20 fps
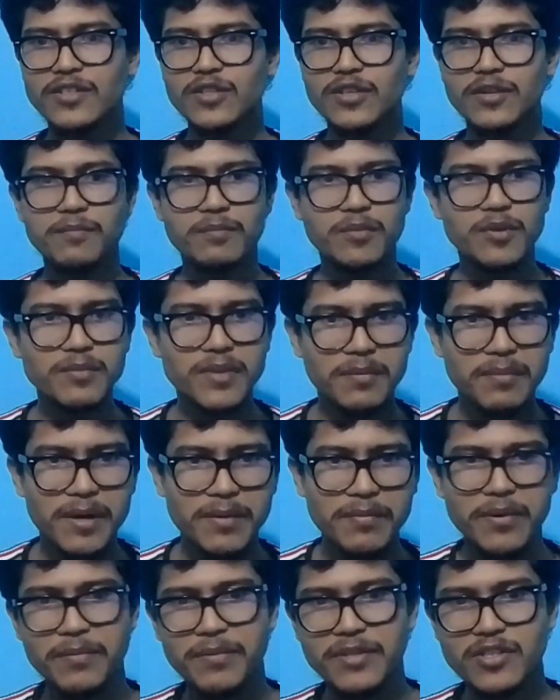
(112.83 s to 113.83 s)
improve the
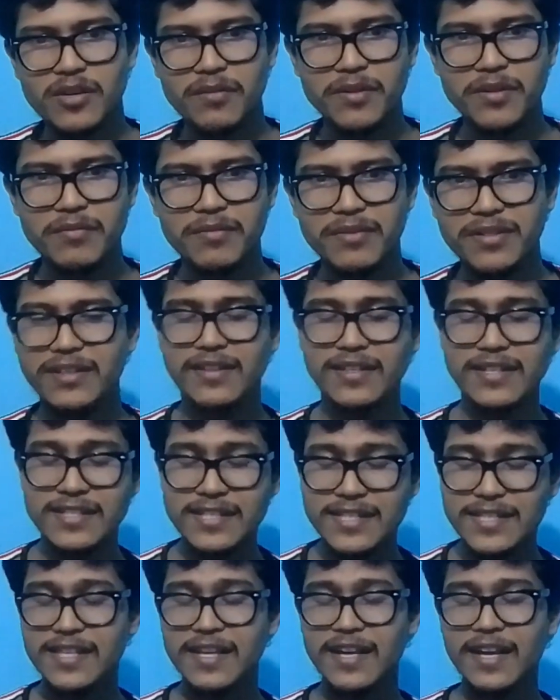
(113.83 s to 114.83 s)
performance of your model.
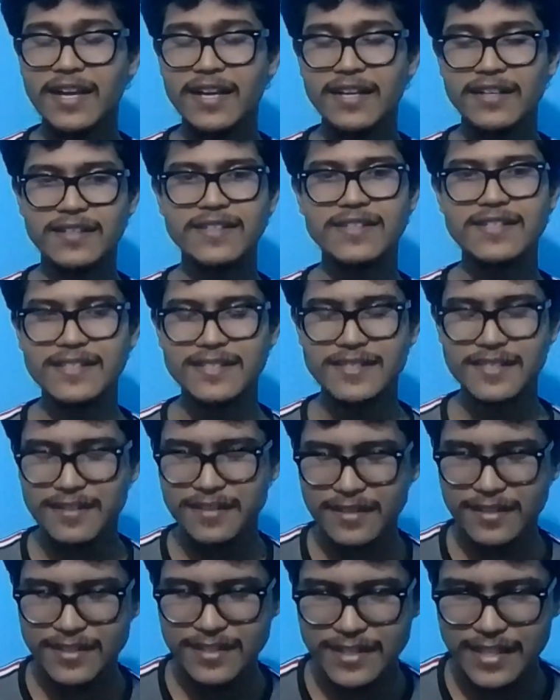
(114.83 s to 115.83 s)
This
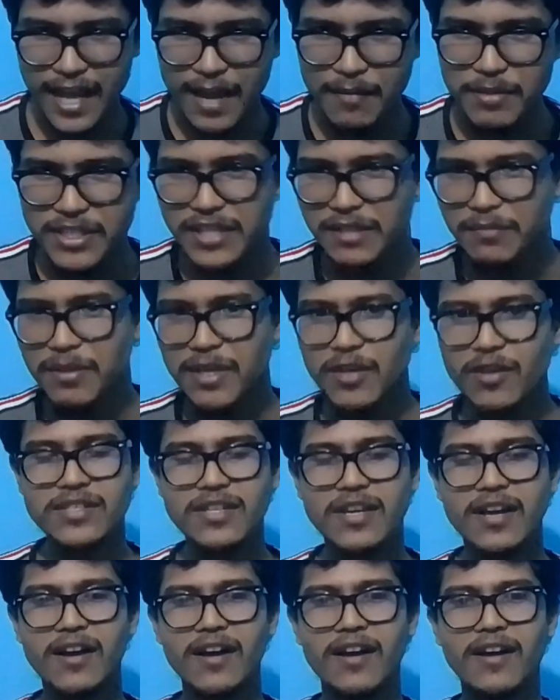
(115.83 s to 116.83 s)
is amazing
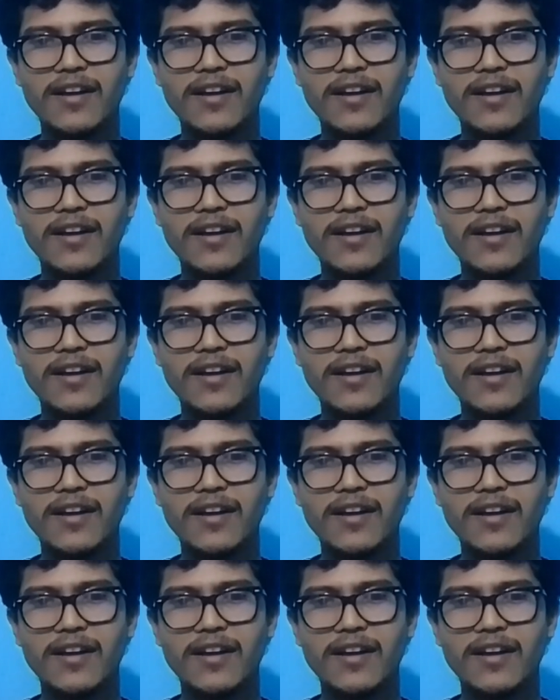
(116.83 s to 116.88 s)
because